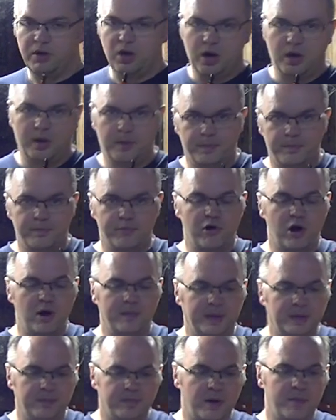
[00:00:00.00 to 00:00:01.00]
kind of
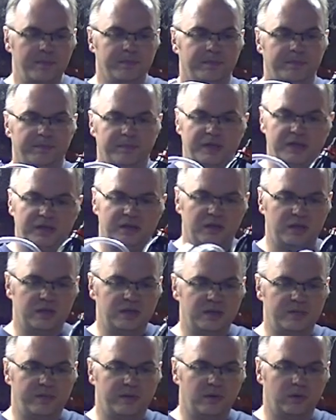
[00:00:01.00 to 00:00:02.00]
priming pump. This is a
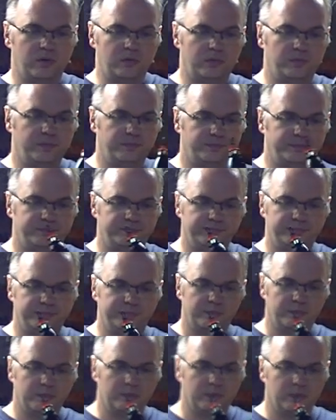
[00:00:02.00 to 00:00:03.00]
typical
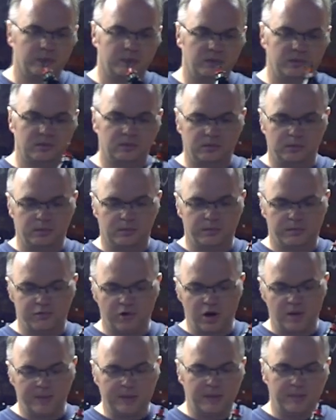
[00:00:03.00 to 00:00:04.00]

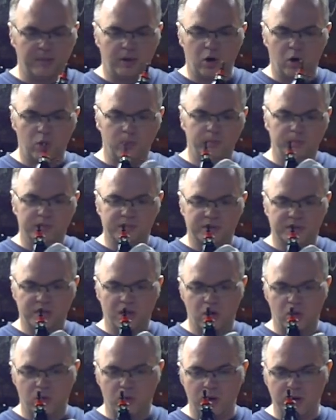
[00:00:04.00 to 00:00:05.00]
priming bulb
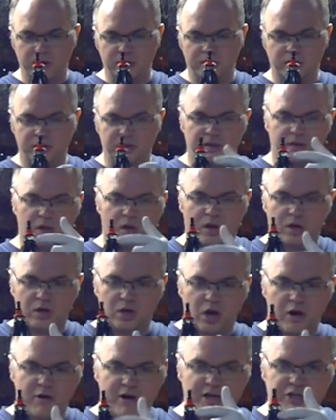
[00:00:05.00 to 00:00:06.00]
style one. It's got a
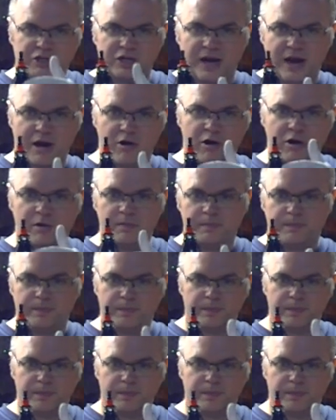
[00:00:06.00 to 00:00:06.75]
direction arrow,